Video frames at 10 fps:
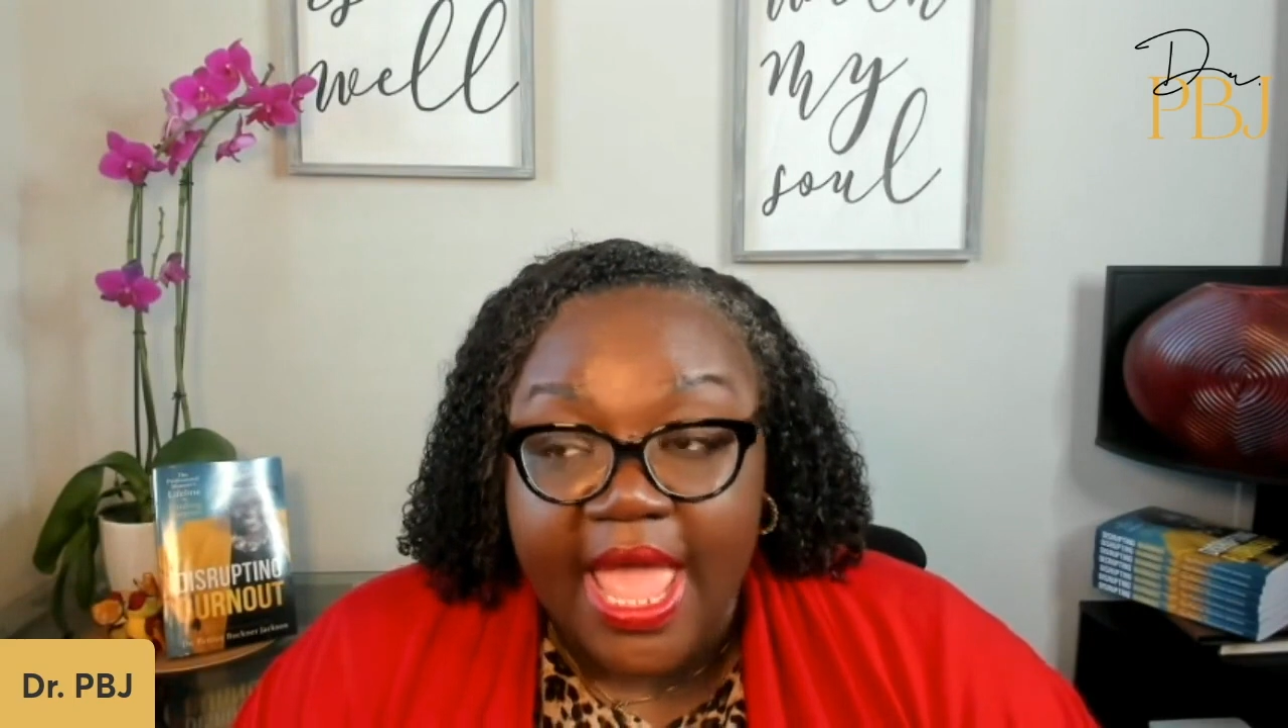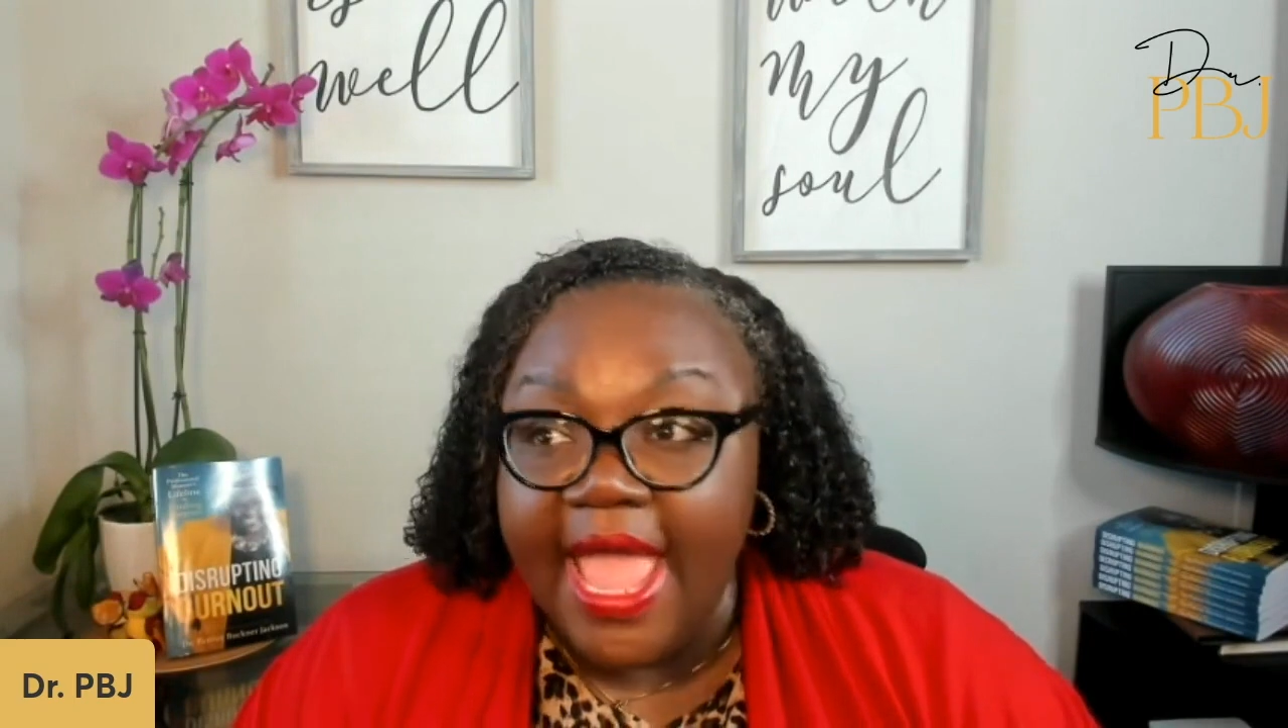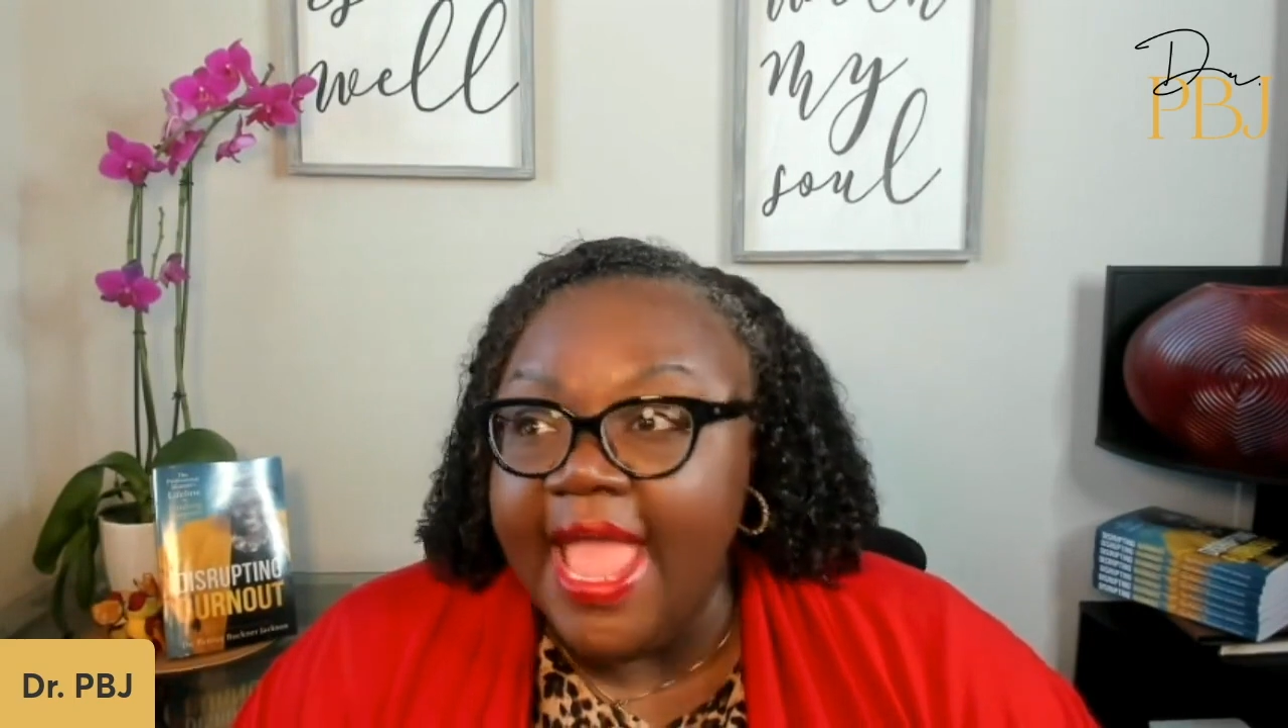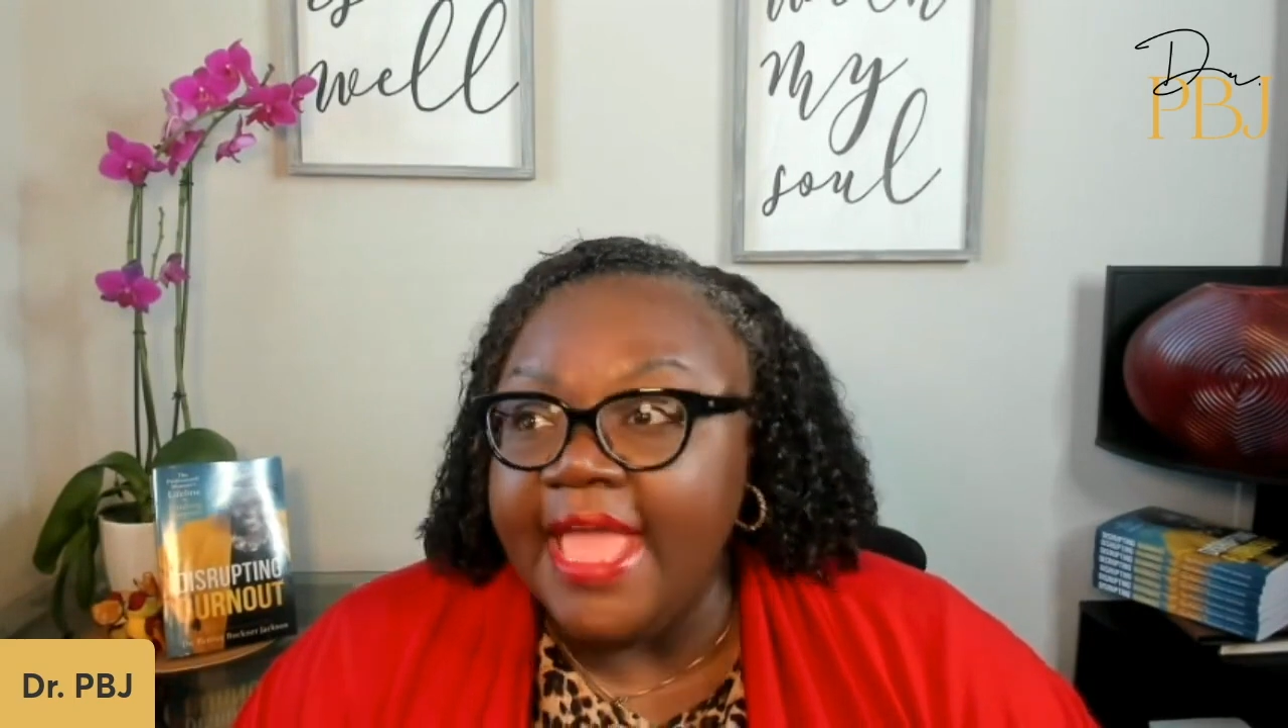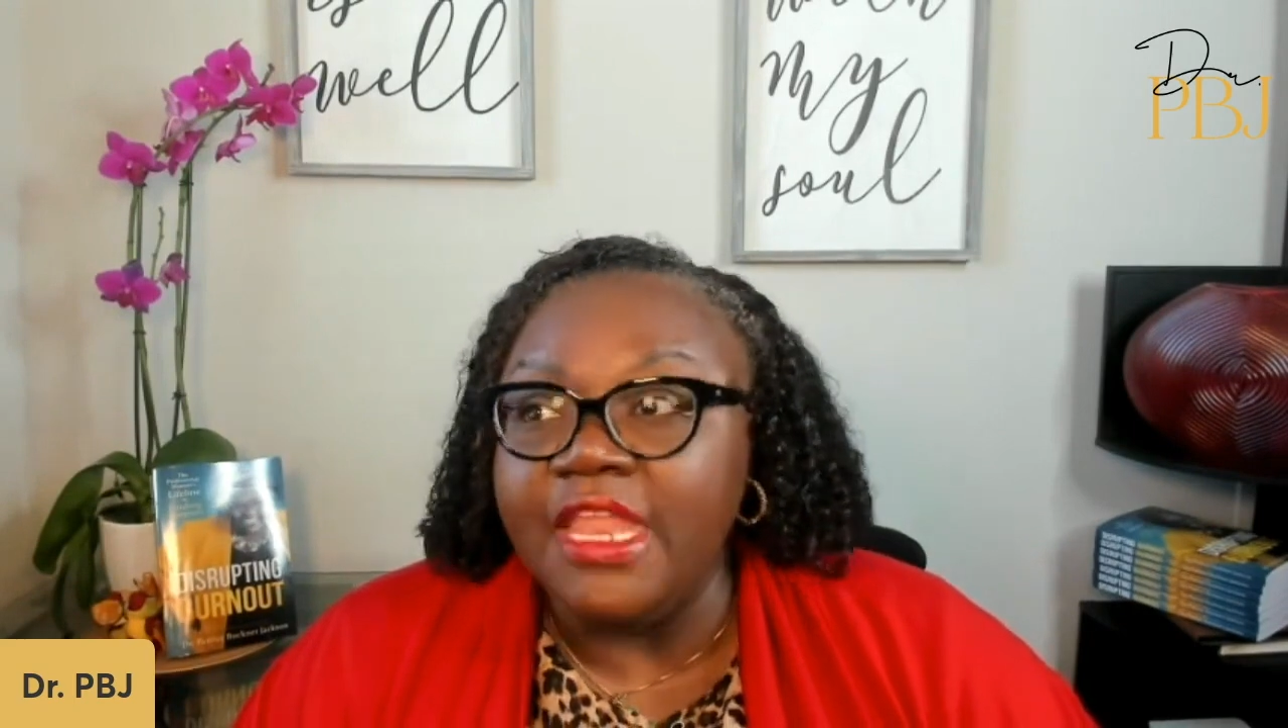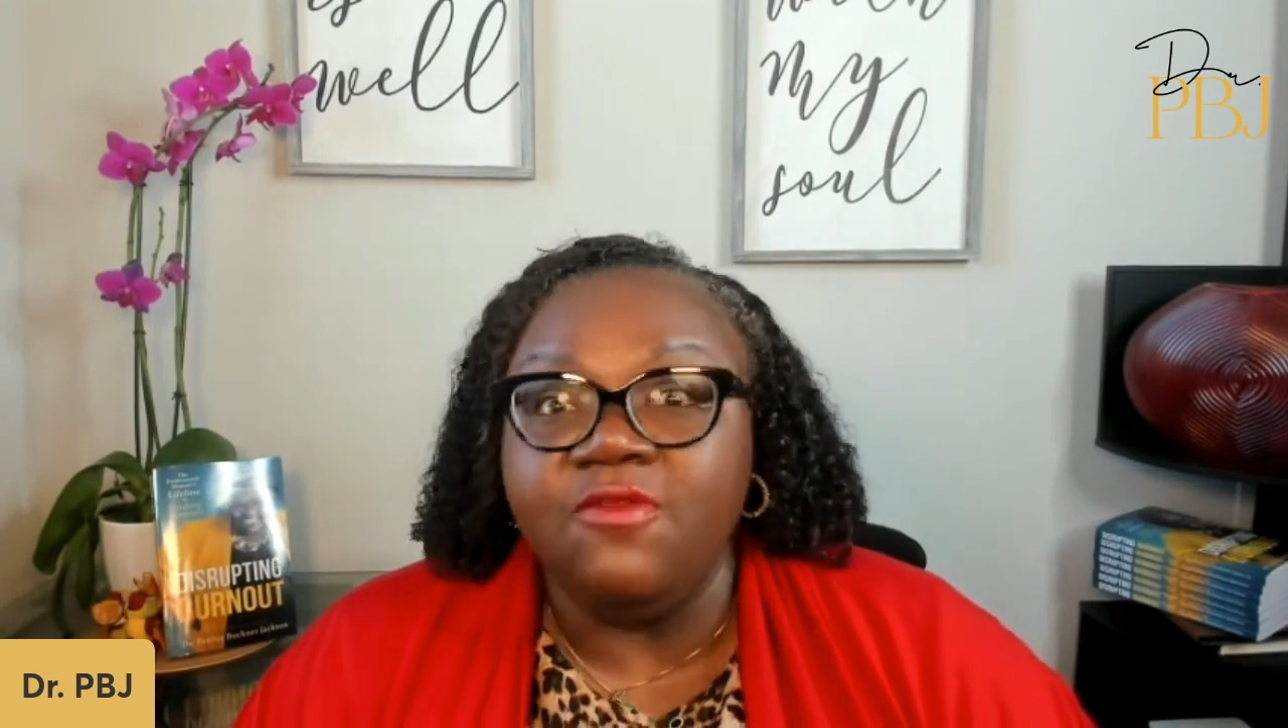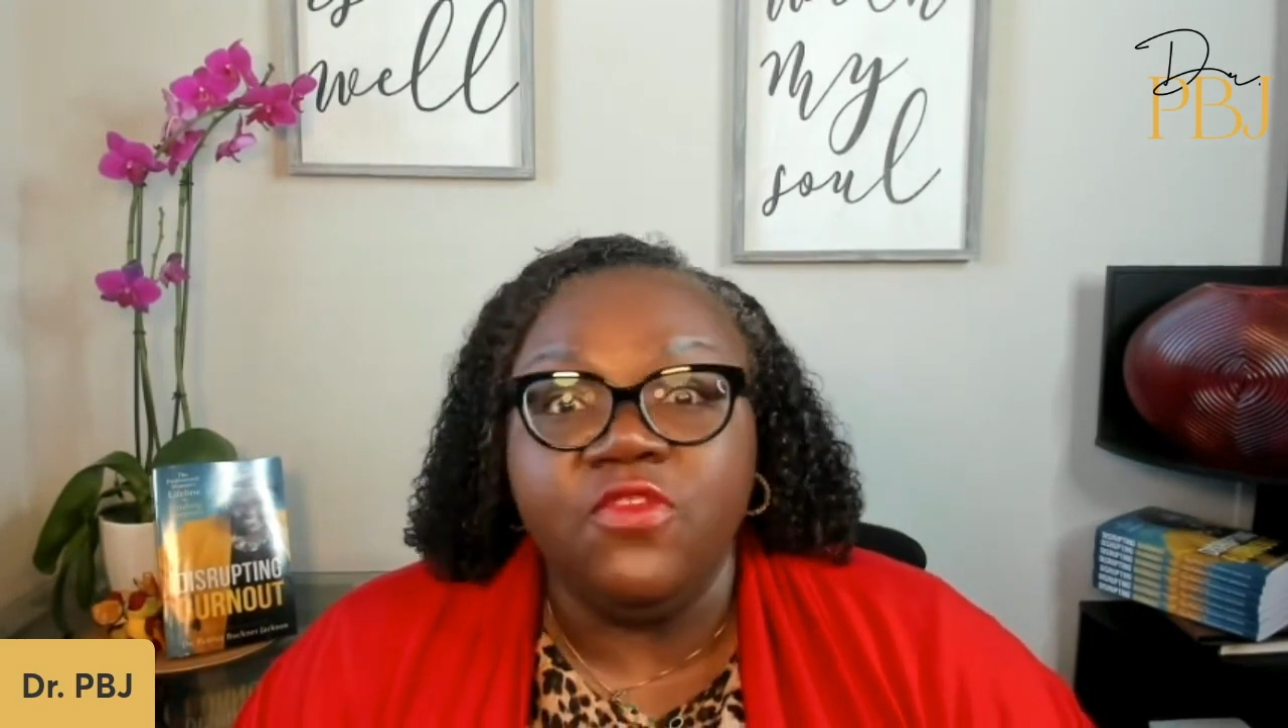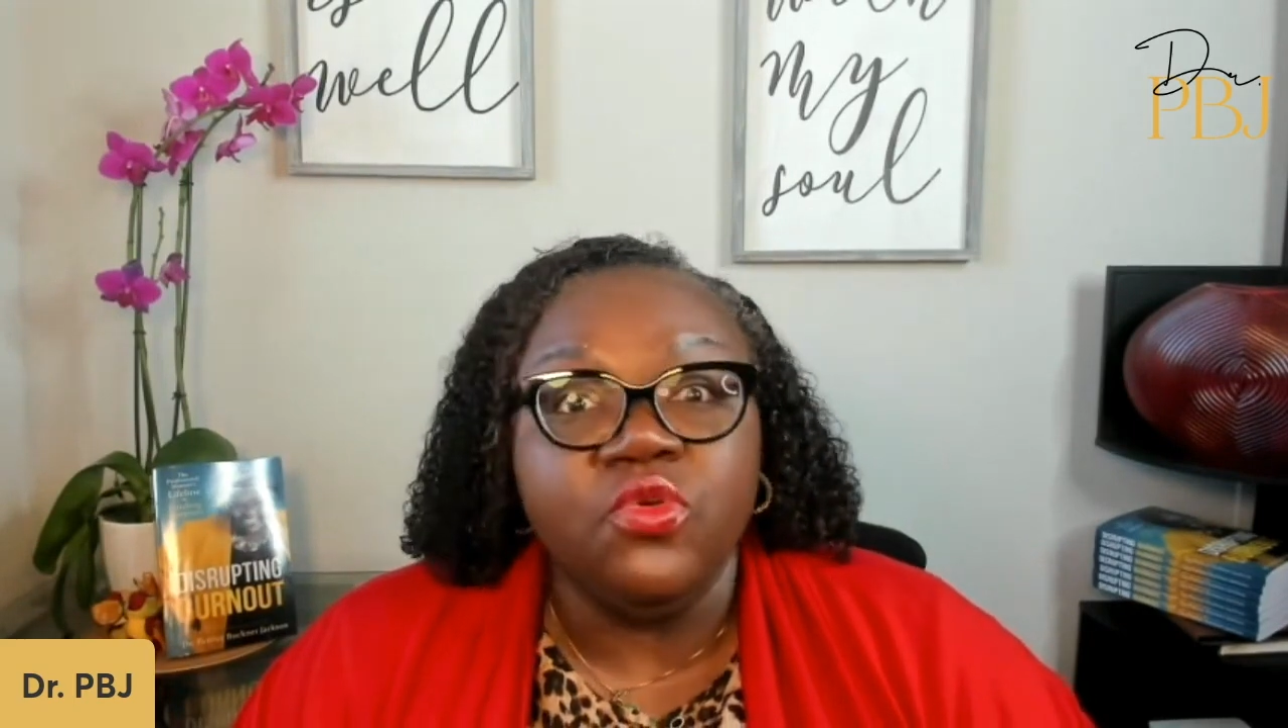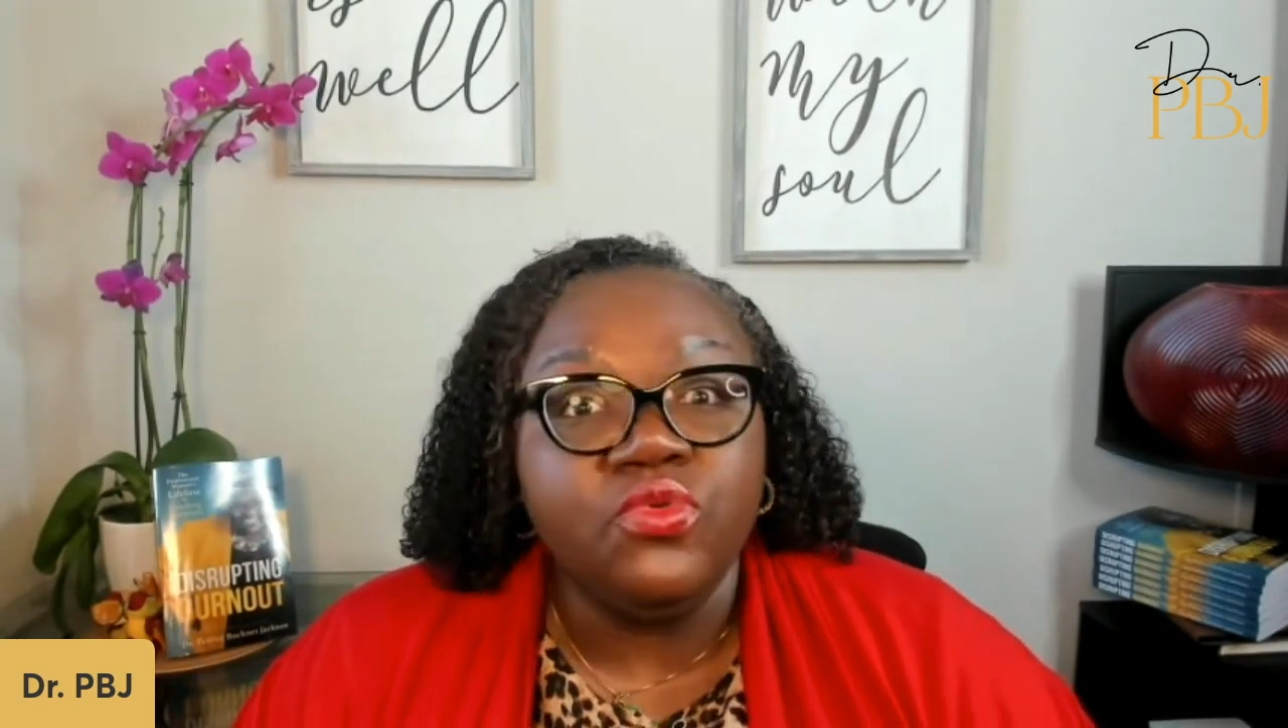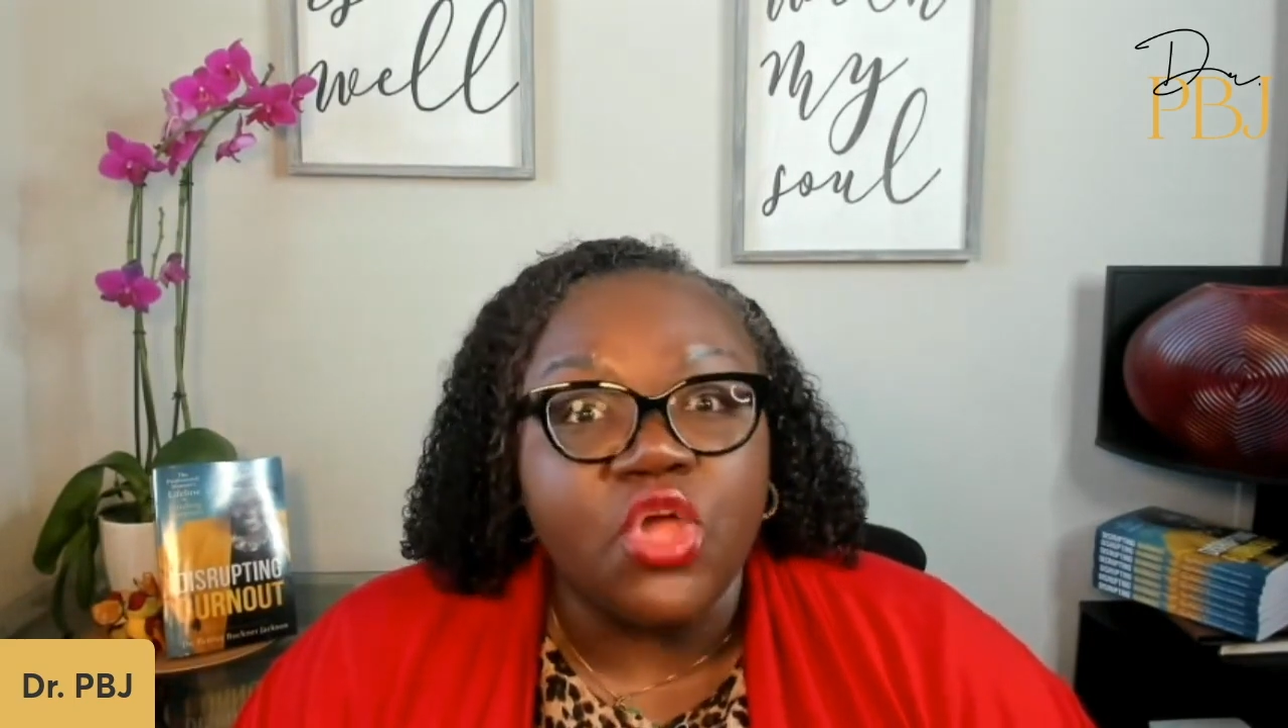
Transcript: And if you